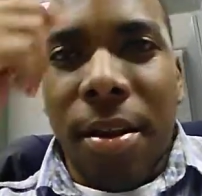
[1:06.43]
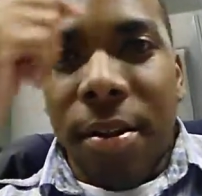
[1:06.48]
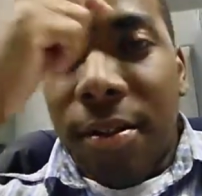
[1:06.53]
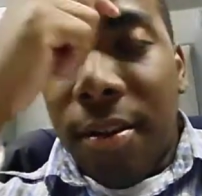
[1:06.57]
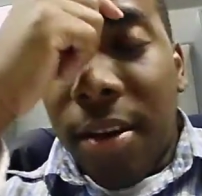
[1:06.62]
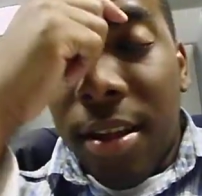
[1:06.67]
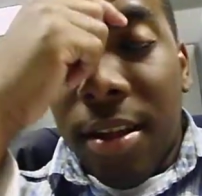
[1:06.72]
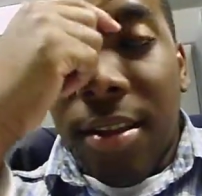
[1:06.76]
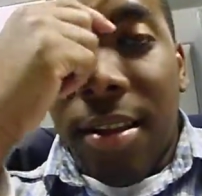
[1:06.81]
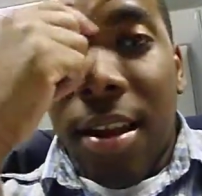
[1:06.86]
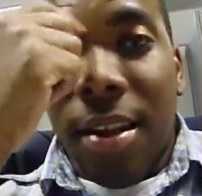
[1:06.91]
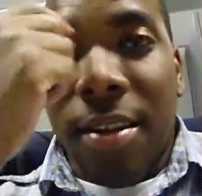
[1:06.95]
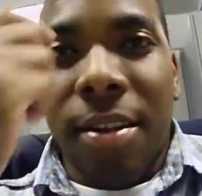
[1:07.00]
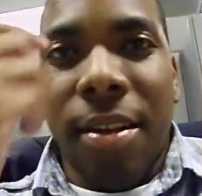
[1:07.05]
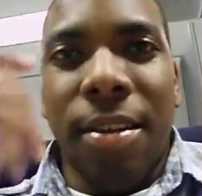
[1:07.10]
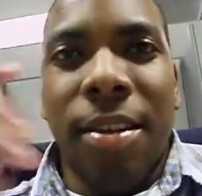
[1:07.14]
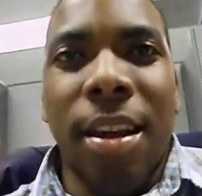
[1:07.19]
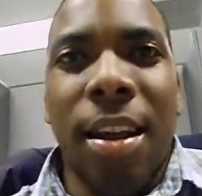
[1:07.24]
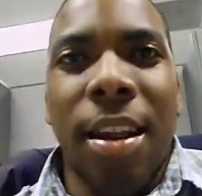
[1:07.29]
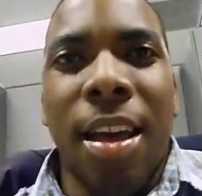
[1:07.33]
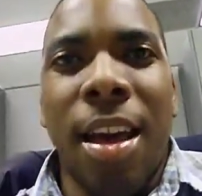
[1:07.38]
Jonathan Sanchez
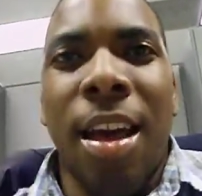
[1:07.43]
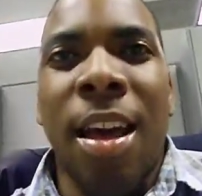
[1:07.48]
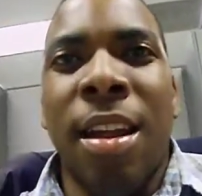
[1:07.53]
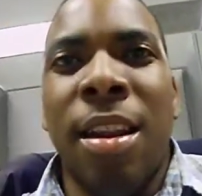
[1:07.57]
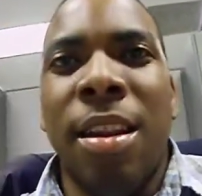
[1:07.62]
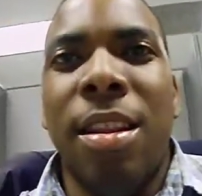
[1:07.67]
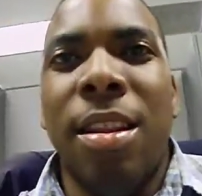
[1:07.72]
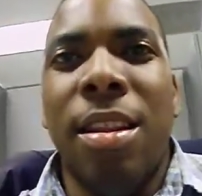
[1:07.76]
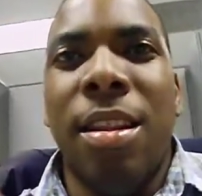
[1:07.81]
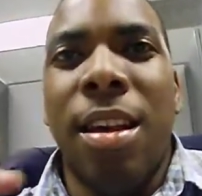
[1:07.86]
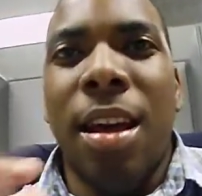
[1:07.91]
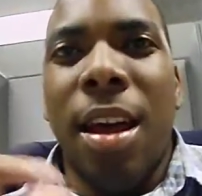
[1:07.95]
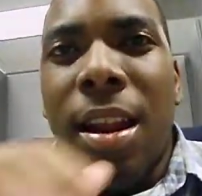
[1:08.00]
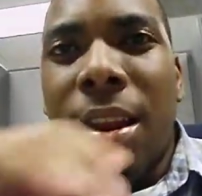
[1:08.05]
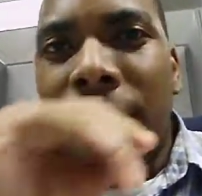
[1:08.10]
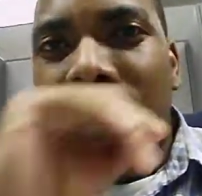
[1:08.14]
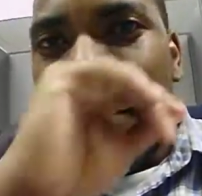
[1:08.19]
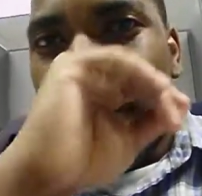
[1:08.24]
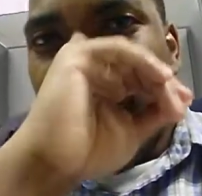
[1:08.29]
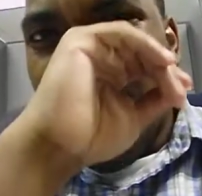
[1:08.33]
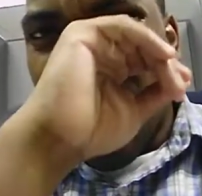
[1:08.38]

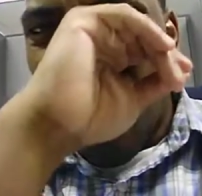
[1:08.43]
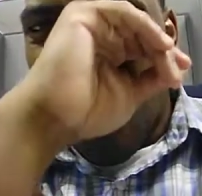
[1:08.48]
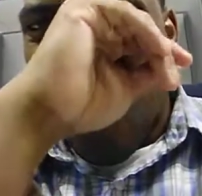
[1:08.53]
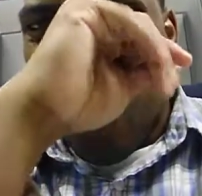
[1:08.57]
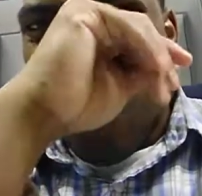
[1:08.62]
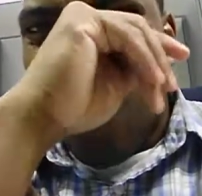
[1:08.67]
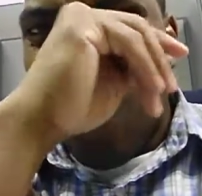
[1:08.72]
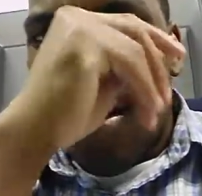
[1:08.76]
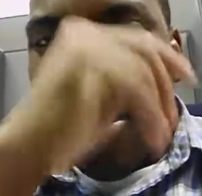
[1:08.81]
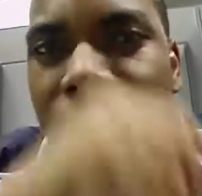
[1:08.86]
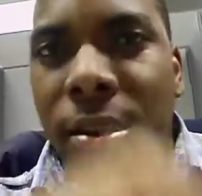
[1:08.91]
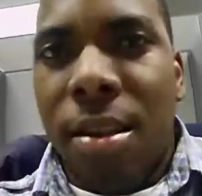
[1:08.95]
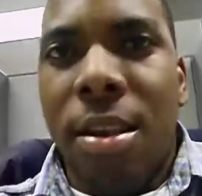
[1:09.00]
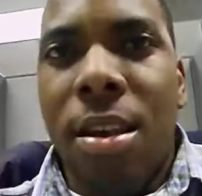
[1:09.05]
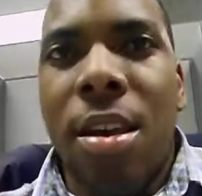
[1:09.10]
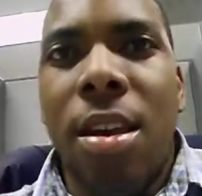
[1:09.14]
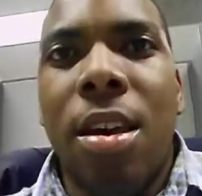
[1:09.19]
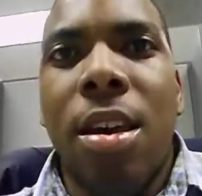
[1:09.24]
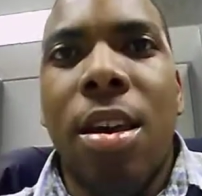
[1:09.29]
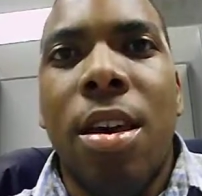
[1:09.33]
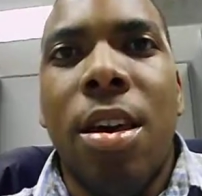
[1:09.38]
he just
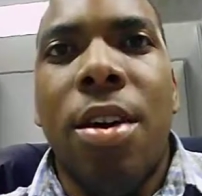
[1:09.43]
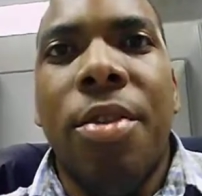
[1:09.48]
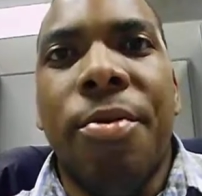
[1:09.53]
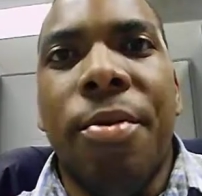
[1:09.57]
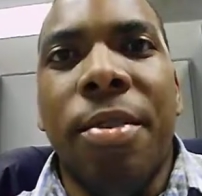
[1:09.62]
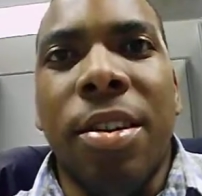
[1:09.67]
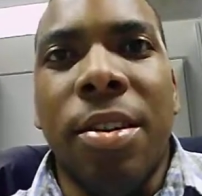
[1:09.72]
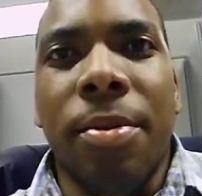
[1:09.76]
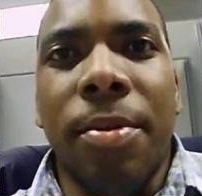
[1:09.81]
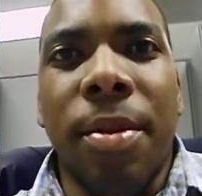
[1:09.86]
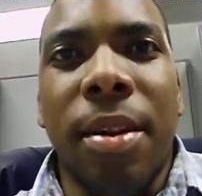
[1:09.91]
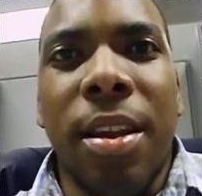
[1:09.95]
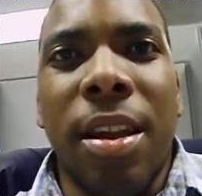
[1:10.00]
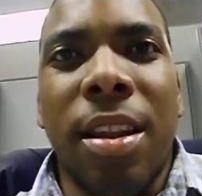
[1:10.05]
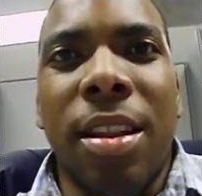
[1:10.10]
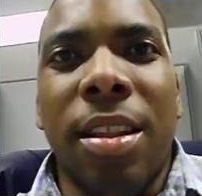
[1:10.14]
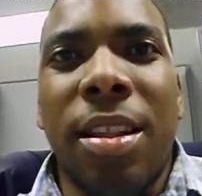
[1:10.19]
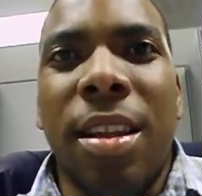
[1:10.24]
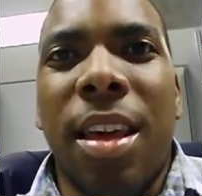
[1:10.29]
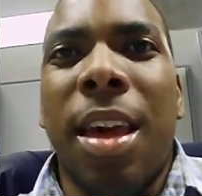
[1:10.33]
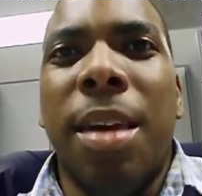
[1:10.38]
wasn't really into
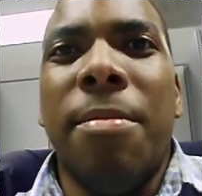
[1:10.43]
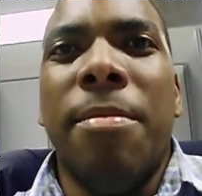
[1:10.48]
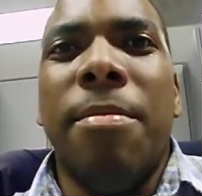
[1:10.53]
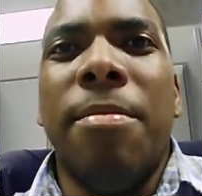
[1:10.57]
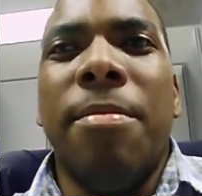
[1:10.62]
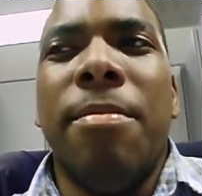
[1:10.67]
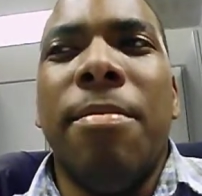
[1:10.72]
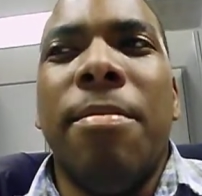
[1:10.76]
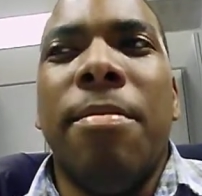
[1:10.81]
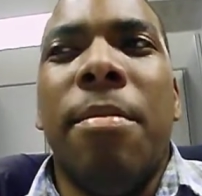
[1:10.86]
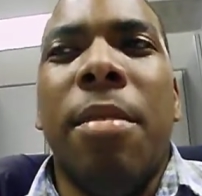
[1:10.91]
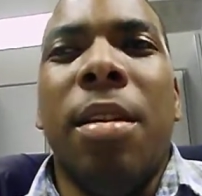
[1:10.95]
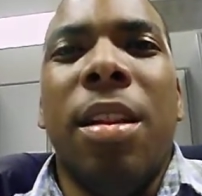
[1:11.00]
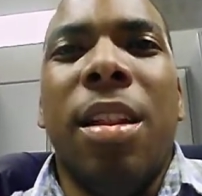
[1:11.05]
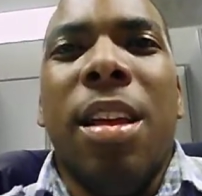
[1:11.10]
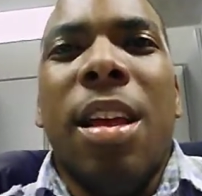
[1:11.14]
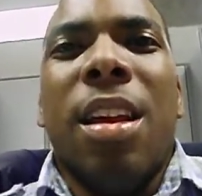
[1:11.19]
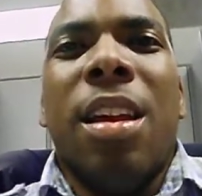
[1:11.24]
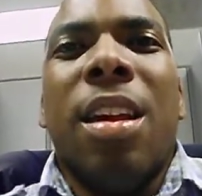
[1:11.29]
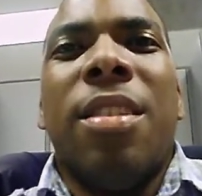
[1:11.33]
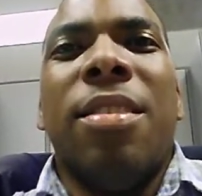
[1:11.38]
the game
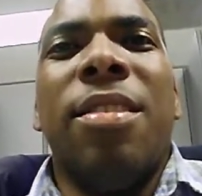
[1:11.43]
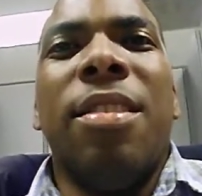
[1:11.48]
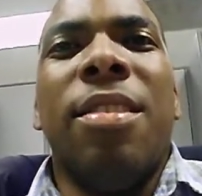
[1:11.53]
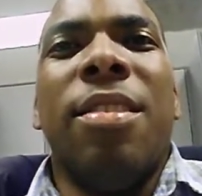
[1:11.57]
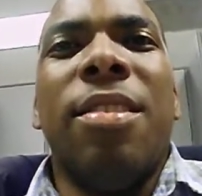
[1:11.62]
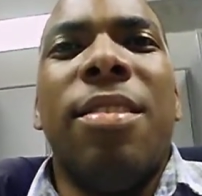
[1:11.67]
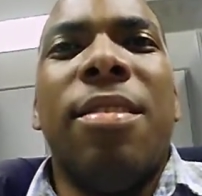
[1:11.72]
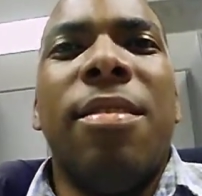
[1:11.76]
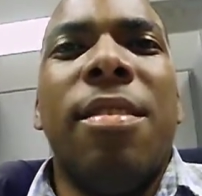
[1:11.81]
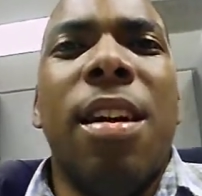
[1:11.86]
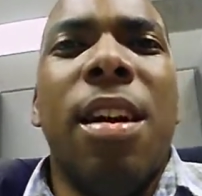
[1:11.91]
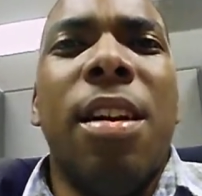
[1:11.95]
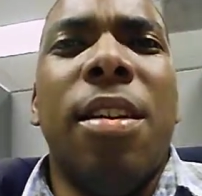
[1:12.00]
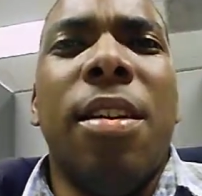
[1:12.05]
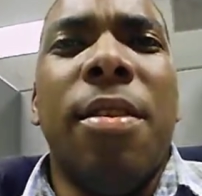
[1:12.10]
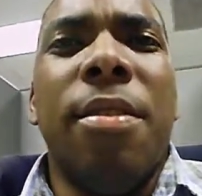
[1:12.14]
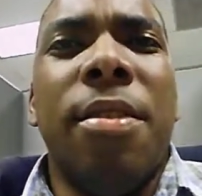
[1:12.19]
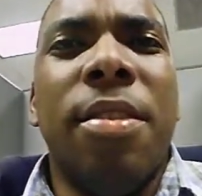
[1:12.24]
mentally. I guess he just, I don't know.